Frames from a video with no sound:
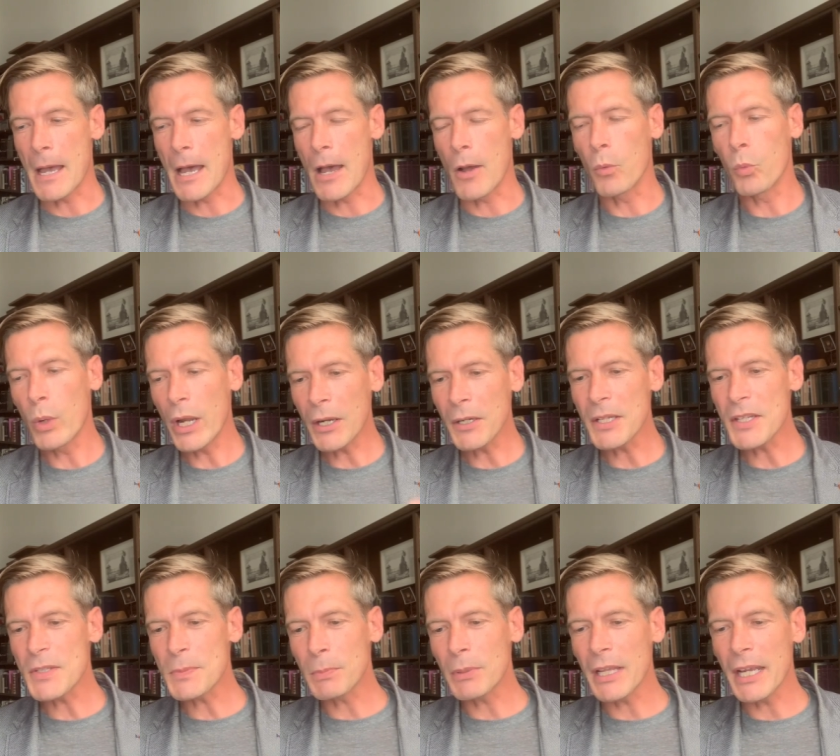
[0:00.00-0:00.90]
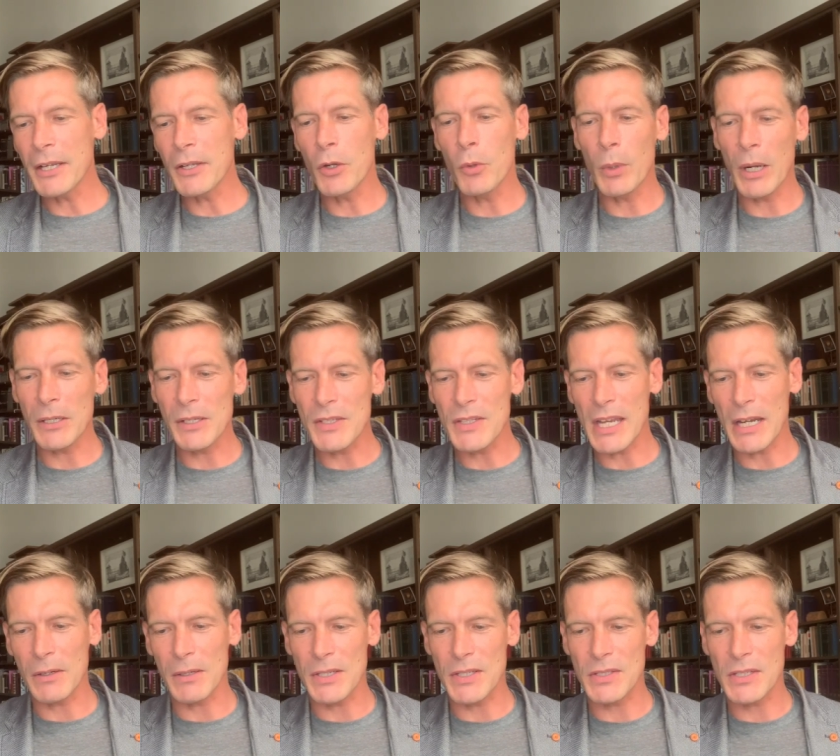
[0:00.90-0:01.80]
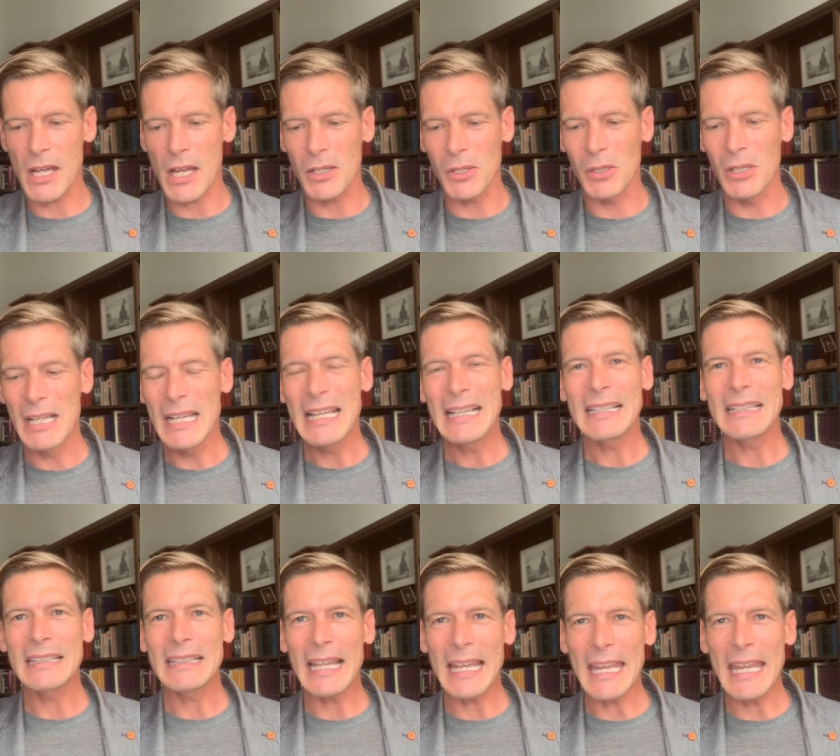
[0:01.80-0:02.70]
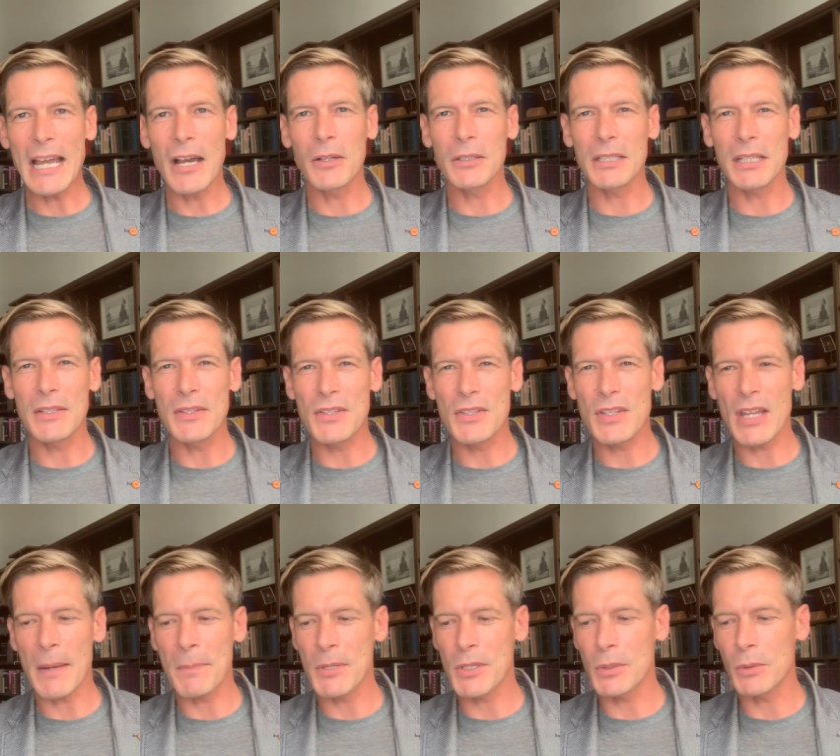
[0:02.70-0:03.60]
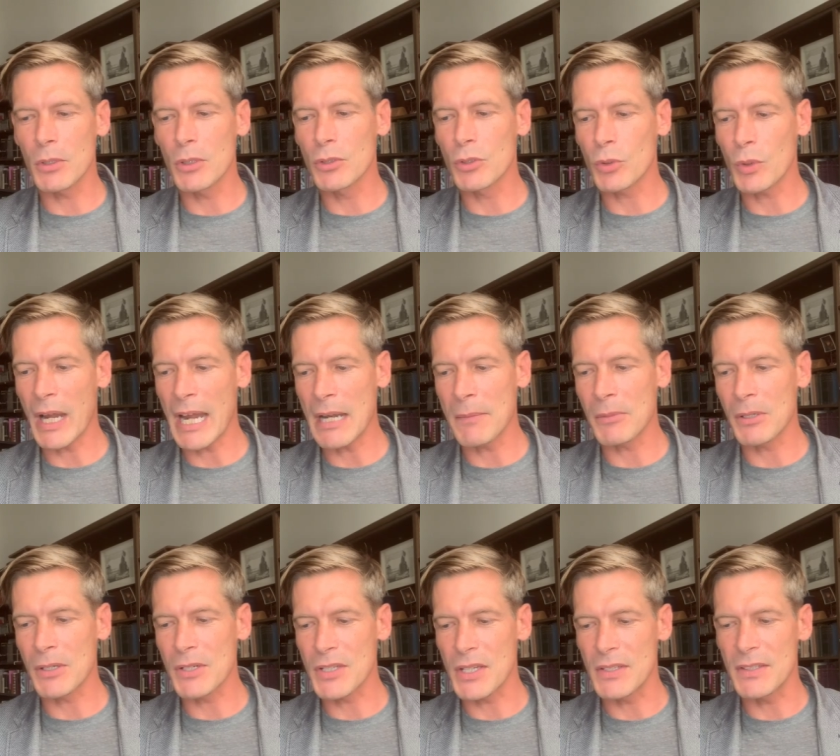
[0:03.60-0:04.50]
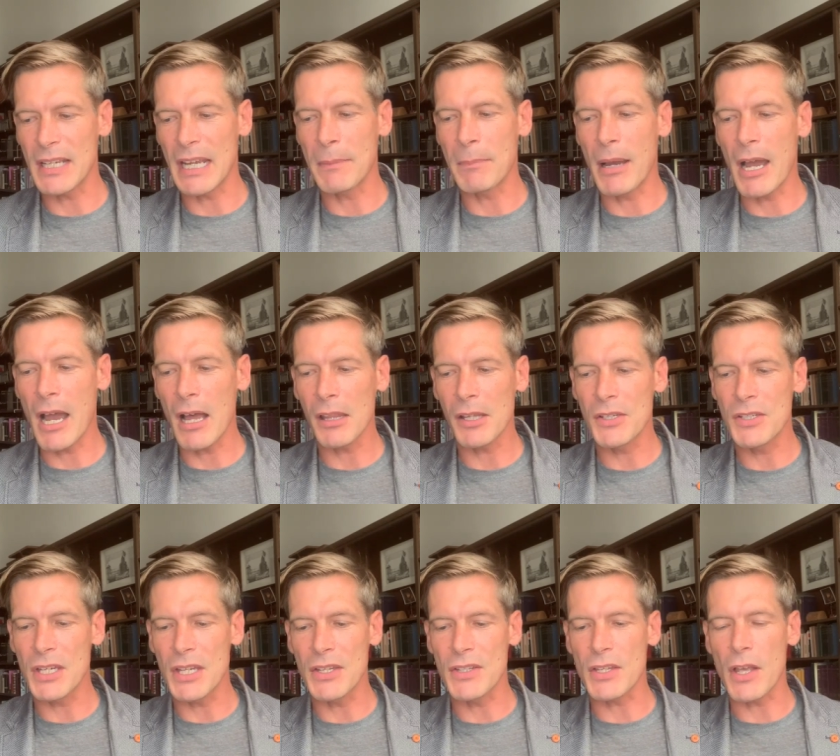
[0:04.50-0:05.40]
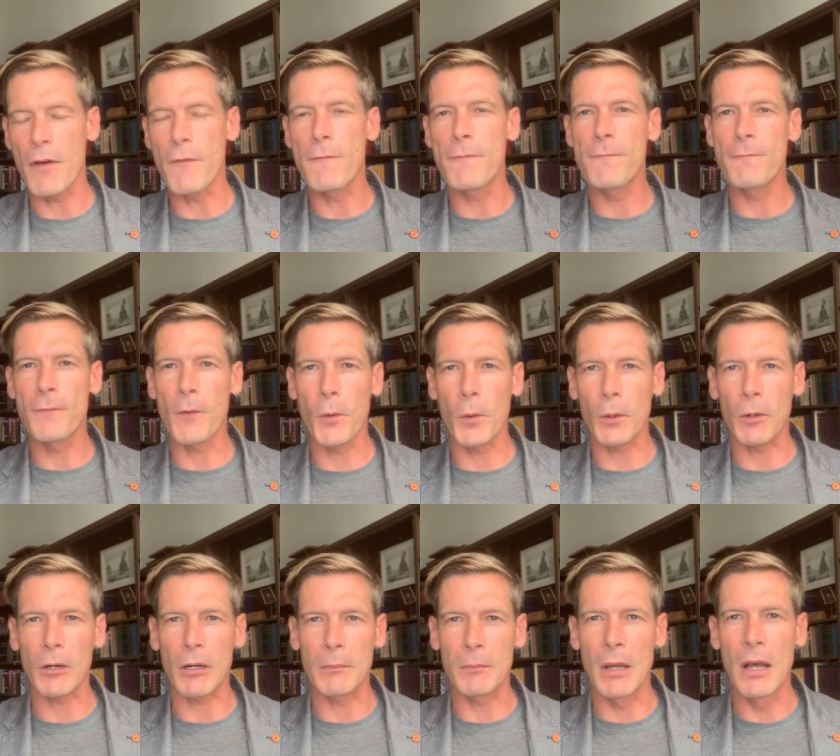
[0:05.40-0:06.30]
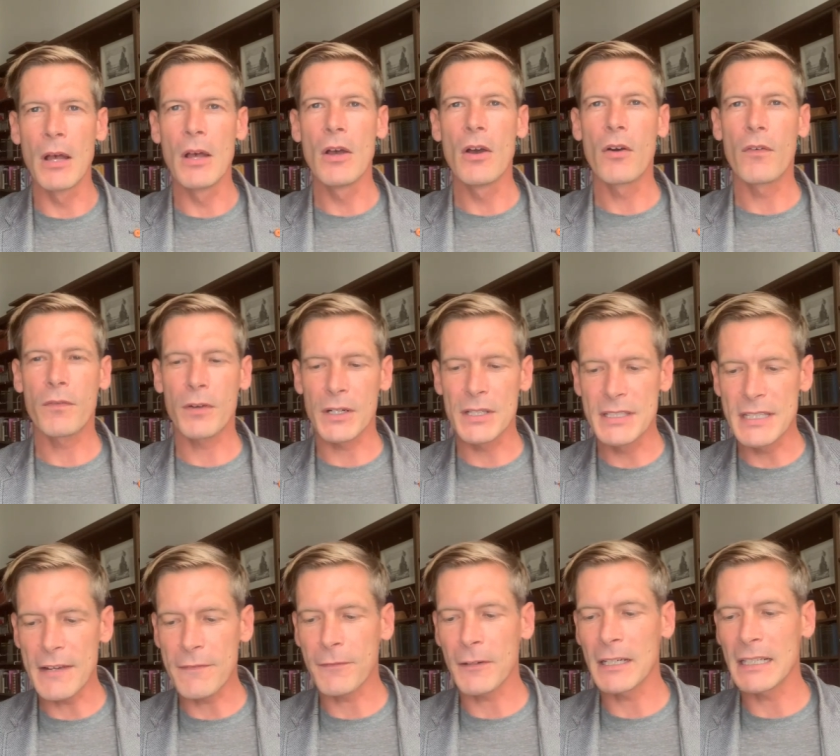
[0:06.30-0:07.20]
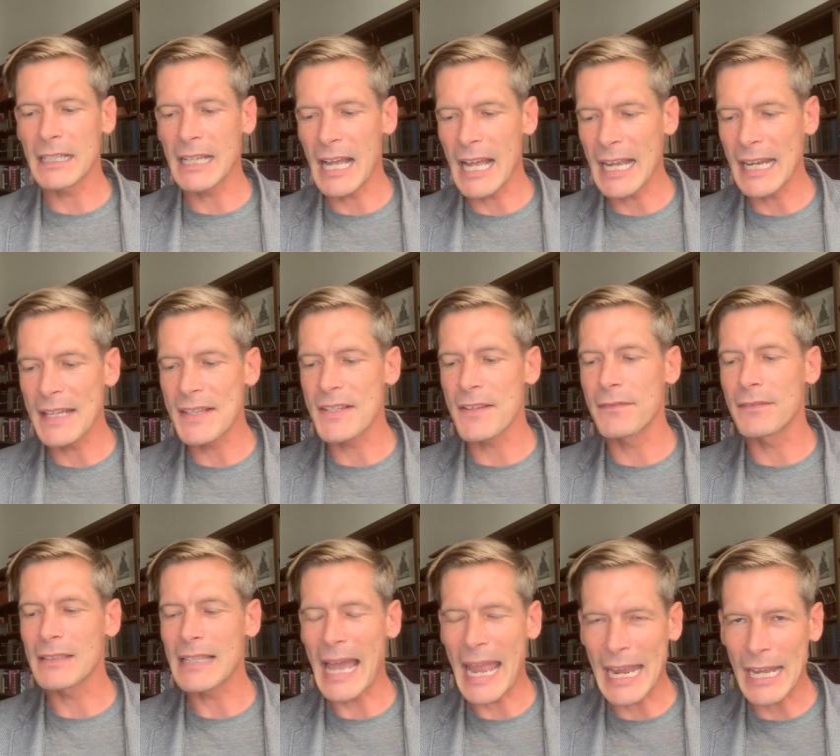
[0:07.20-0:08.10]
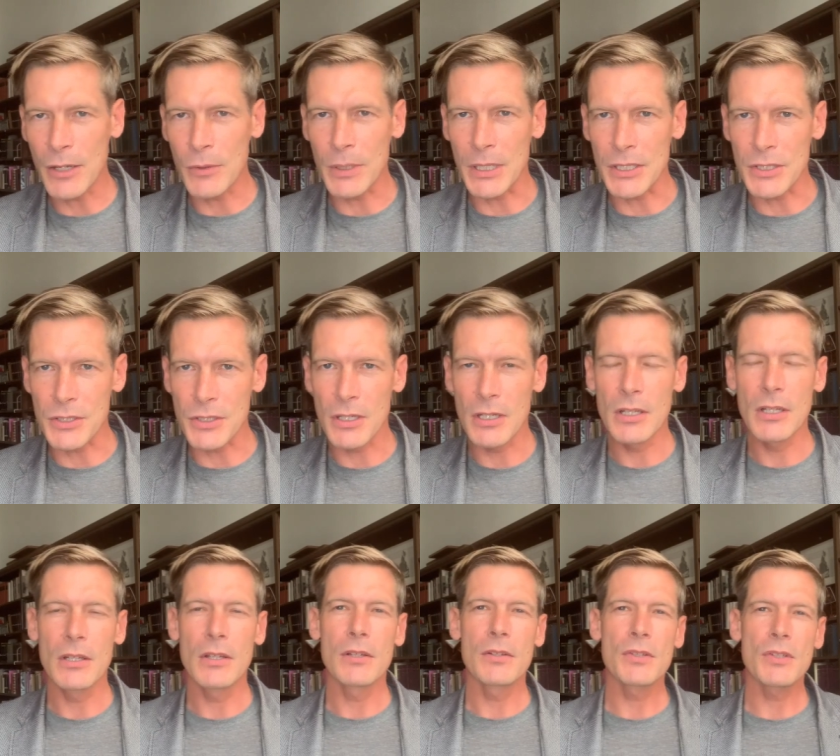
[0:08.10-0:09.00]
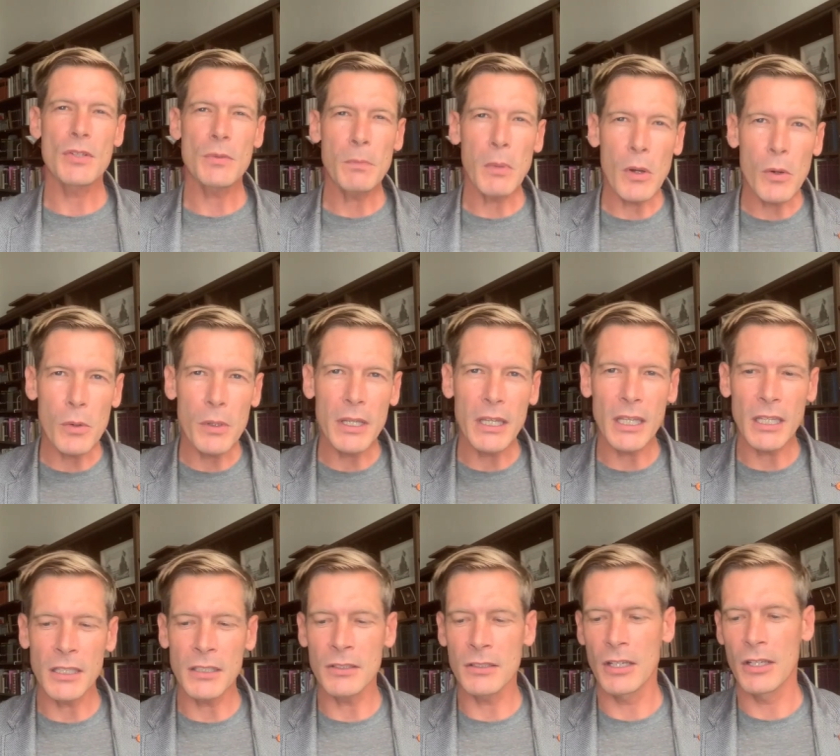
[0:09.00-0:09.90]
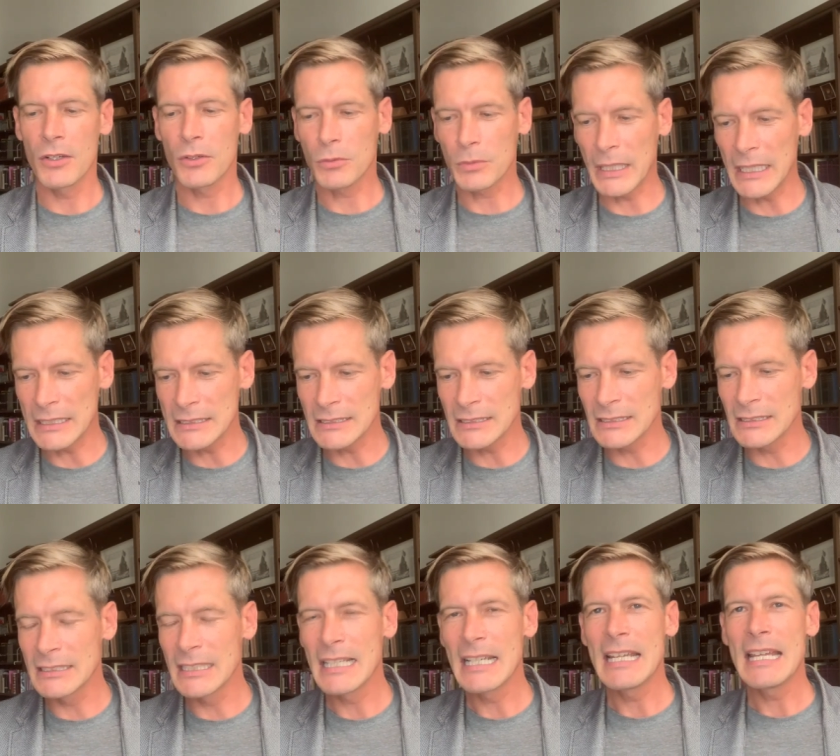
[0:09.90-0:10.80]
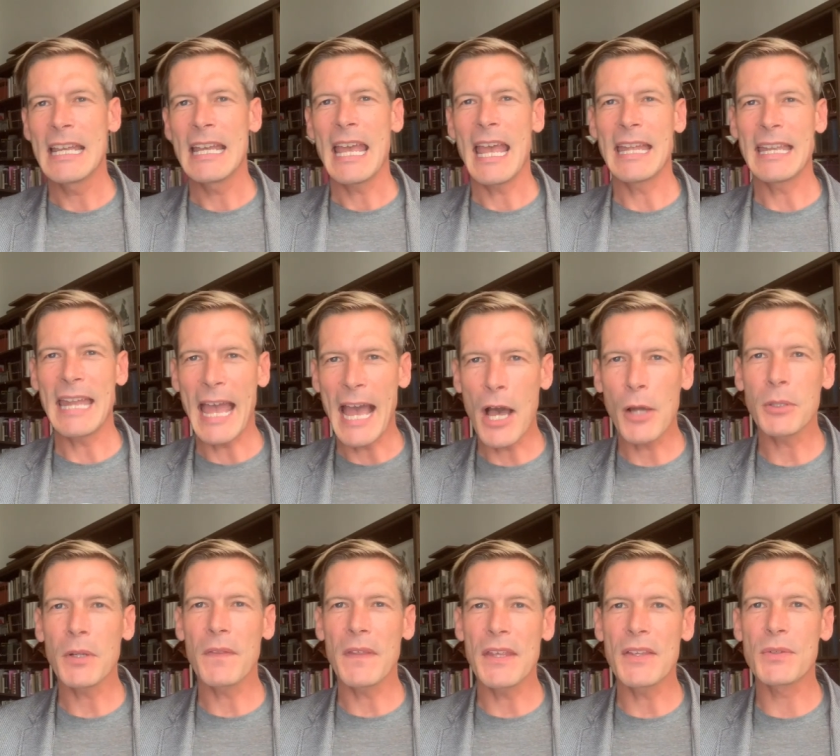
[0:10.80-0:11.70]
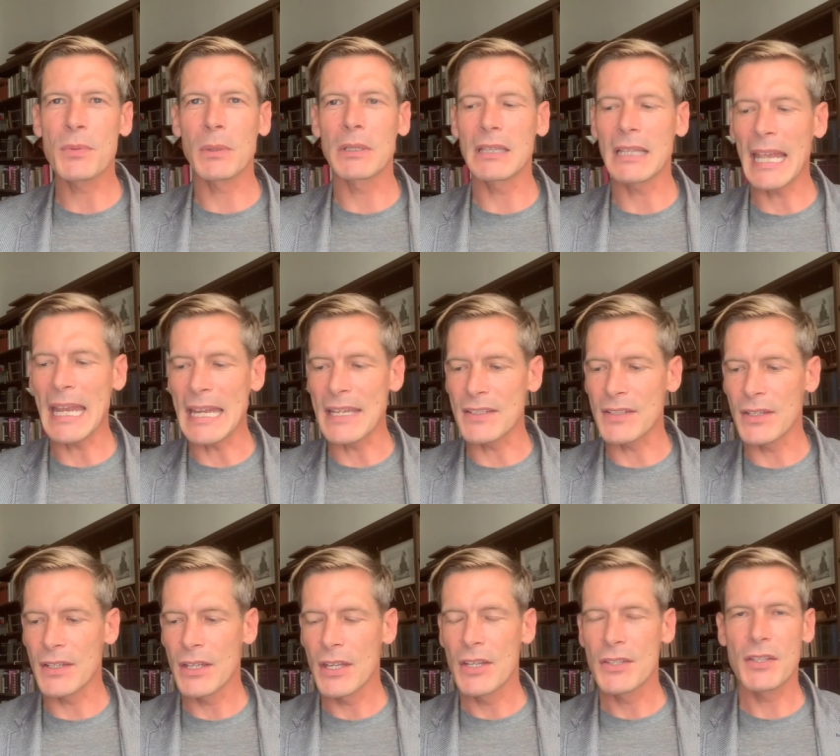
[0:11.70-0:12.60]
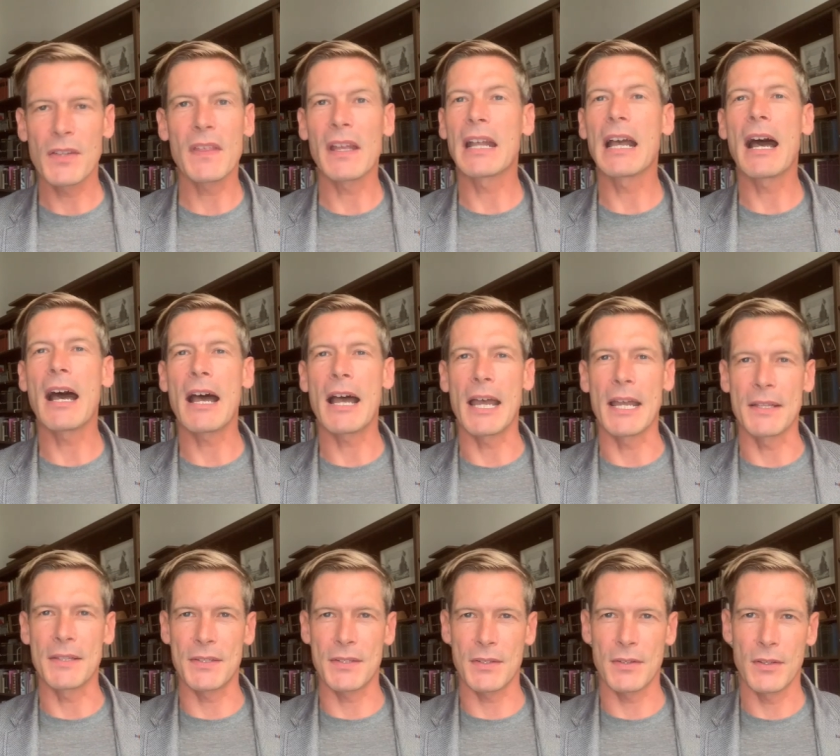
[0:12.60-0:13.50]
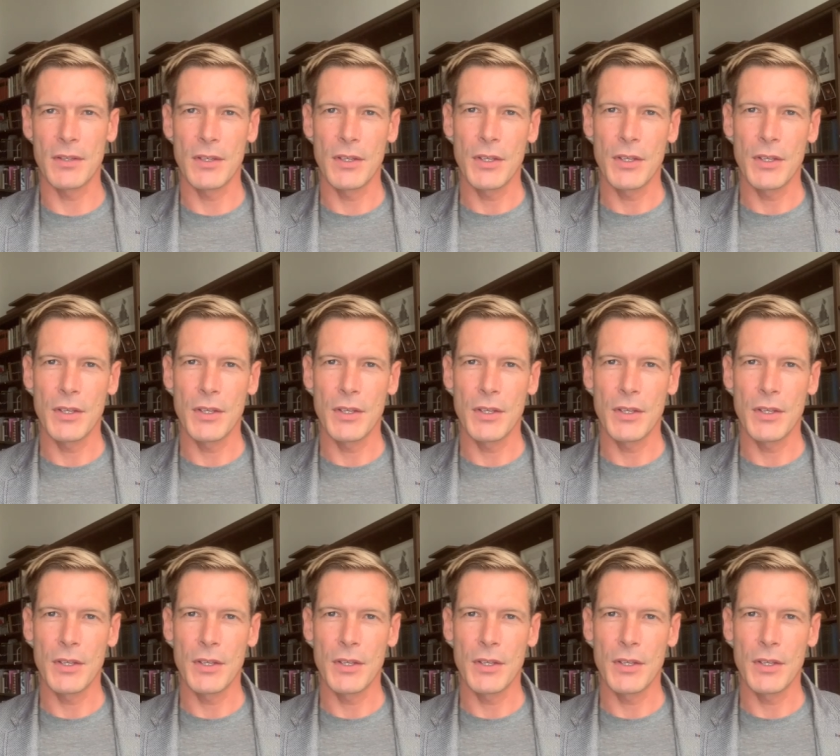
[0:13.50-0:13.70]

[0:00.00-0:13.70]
Where does Plato, where does Aristotle lay out conceptual grammars and typologies of form for different kinds of language, spoken, written, and how do these relate to the gods,